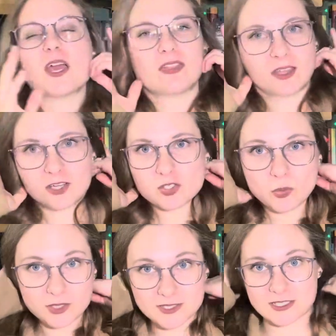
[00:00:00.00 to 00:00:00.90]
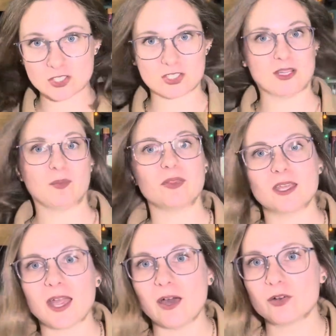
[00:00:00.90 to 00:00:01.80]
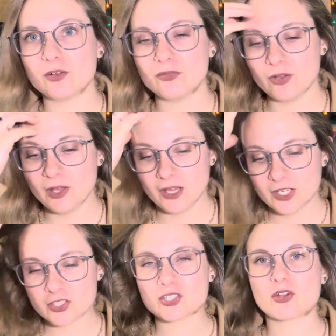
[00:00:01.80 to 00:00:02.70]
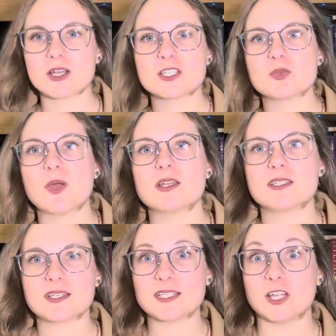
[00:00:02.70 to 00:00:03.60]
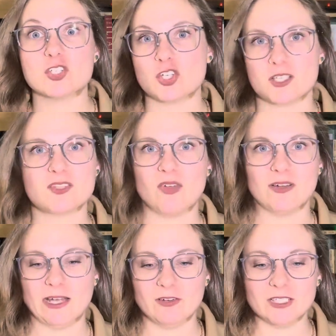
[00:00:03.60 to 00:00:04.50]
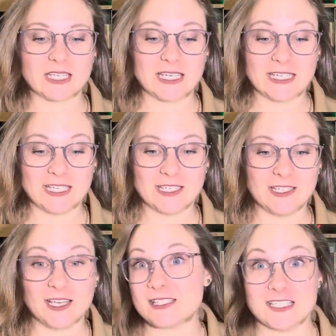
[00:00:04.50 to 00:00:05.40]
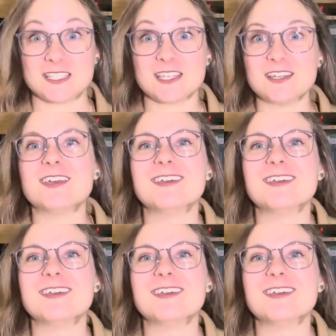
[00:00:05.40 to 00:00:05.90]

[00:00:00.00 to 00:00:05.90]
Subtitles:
I think I just wanted to stitch something out of just Cross Stitch Magazine because I just found out like it existed.